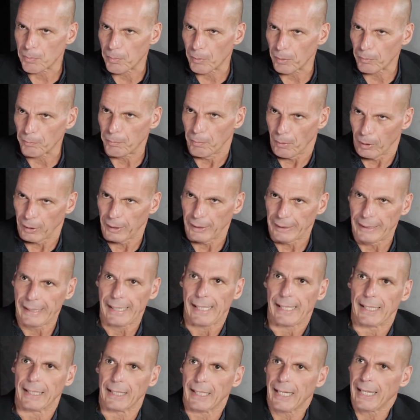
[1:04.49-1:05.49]

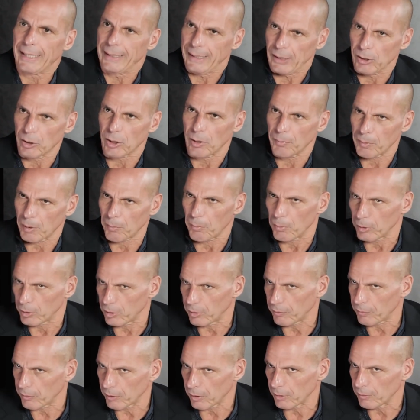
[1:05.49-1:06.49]
political and economic
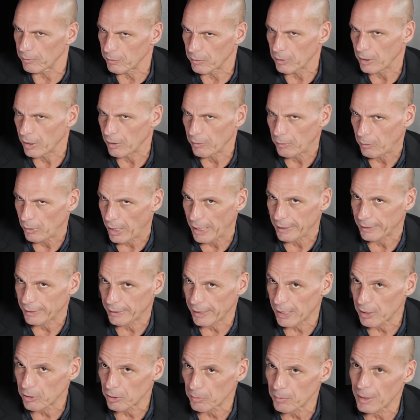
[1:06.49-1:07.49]
model of the
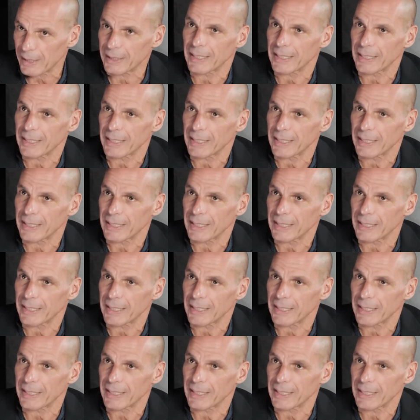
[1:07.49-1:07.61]
United Kingdom.